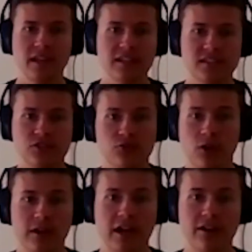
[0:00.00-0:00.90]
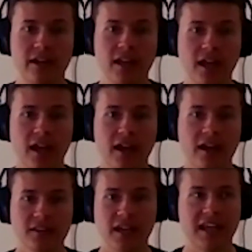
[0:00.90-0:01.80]
It's extraordinary.
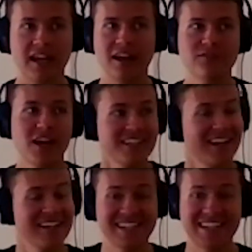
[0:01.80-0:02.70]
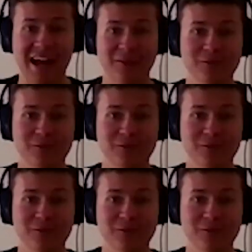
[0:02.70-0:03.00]
I've talked to guys at tackle